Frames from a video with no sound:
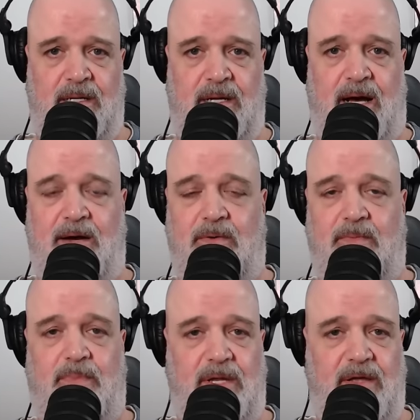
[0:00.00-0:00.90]
I
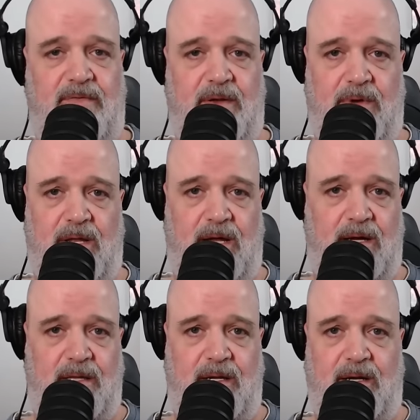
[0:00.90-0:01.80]
don't believe that relying
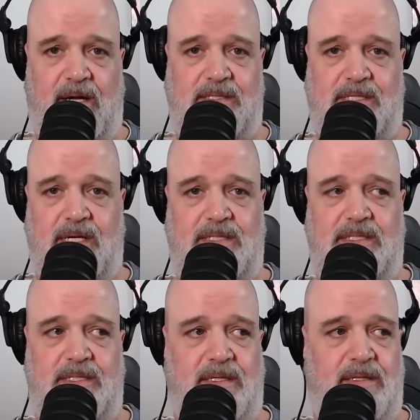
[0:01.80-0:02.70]
on the United States
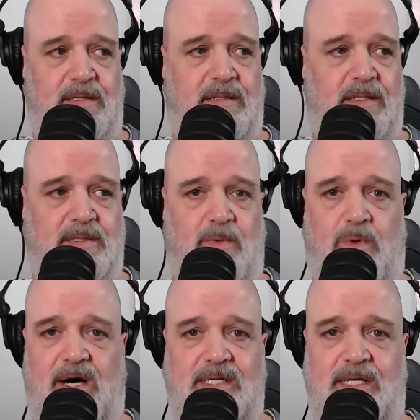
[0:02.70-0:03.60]
is a
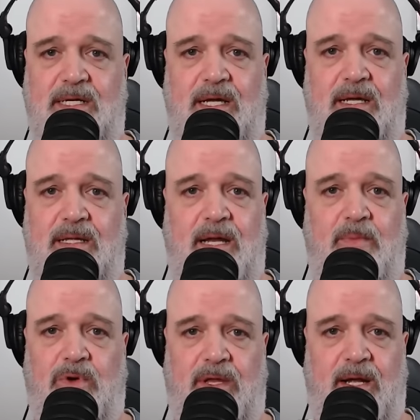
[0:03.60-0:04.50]
wise idea any
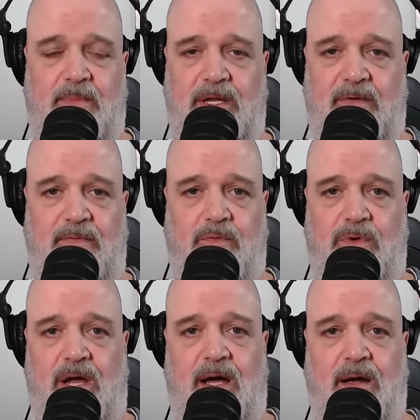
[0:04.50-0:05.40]
more than I believe
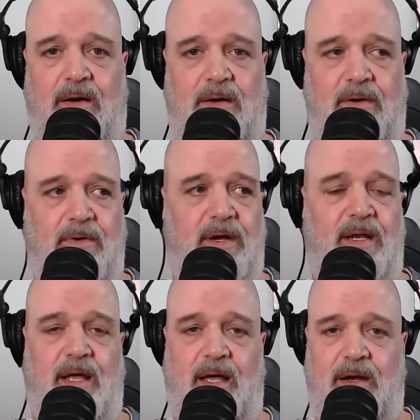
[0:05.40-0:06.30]
relying on
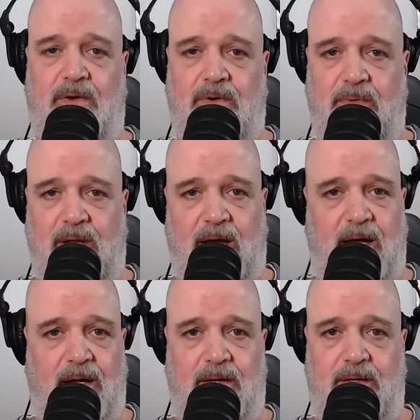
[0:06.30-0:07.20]
Greenland or
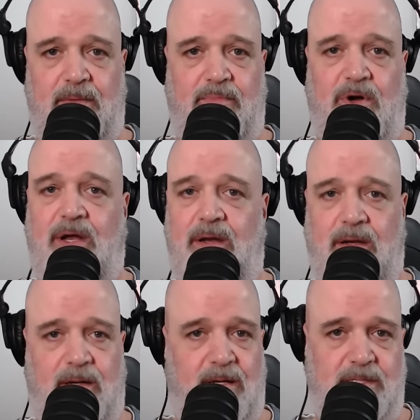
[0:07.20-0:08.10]
relying on Britain
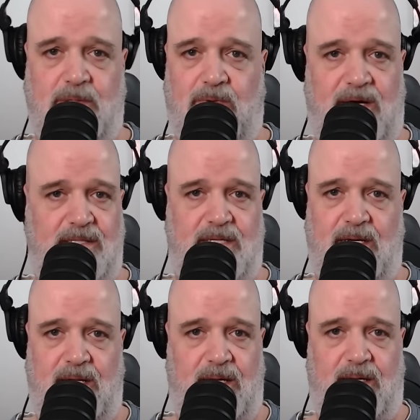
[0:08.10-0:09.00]
is a wise
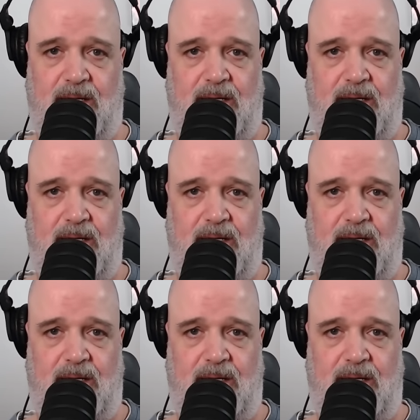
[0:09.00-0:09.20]
idea.